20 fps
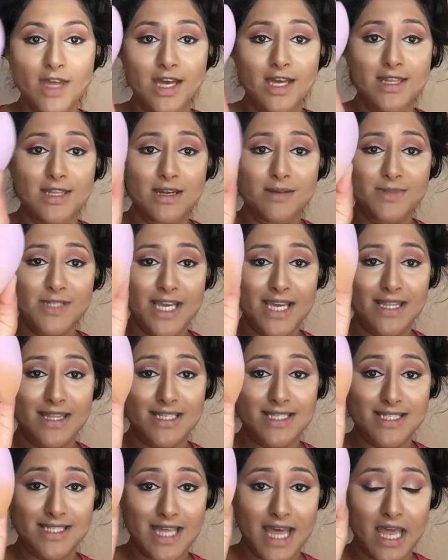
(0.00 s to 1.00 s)
And then I'm taking
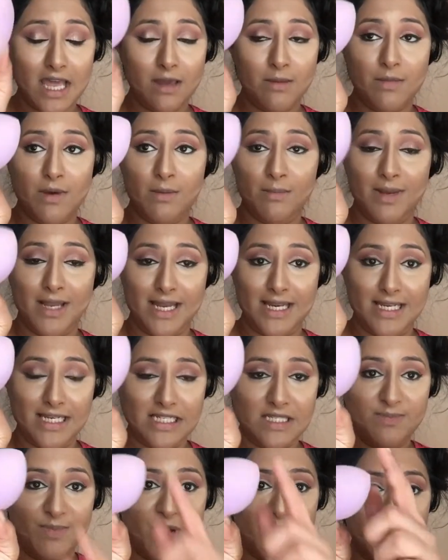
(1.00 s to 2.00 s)
the same
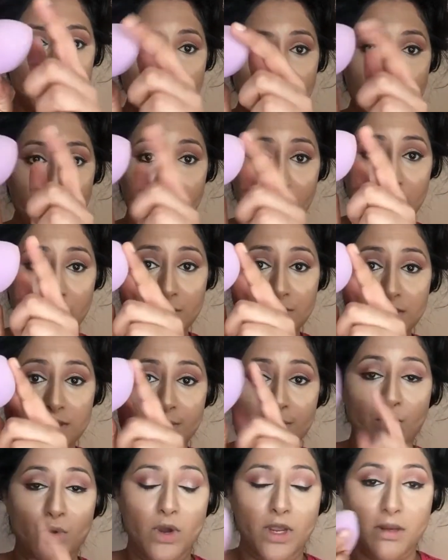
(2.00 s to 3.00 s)
blending sponge, but I'm going to use
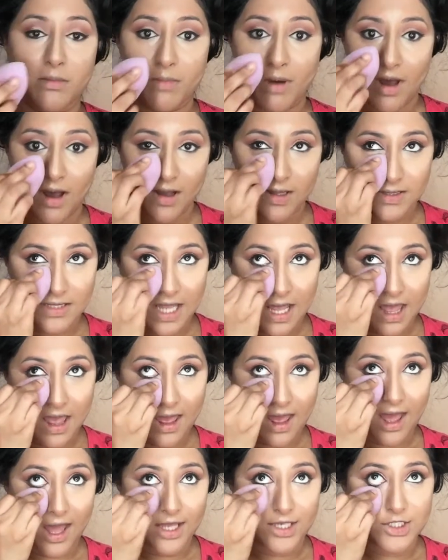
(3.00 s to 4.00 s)
the point part
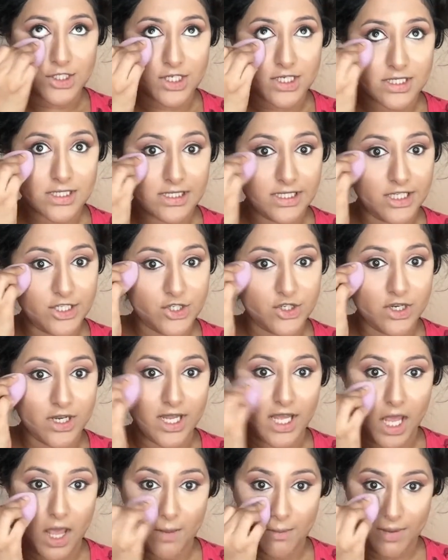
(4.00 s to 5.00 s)
and just
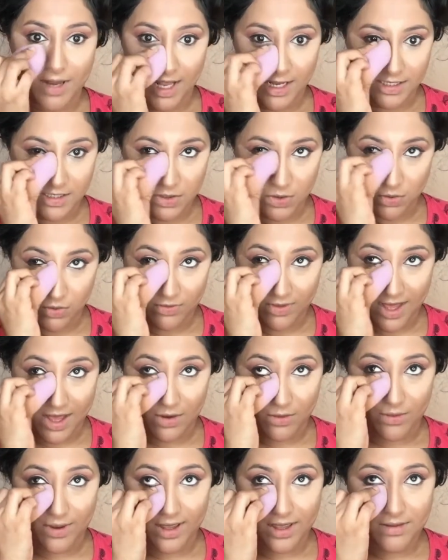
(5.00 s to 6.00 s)
literally blend all that
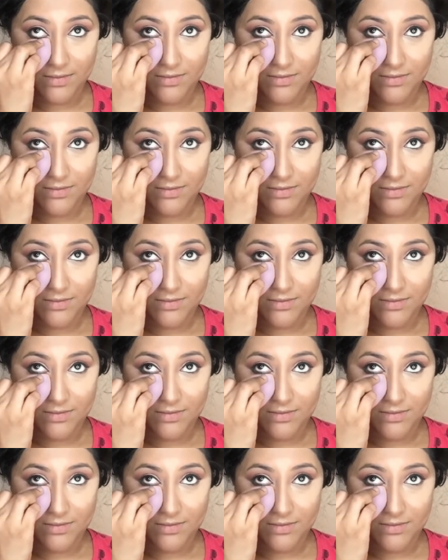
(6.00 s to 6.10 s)
away.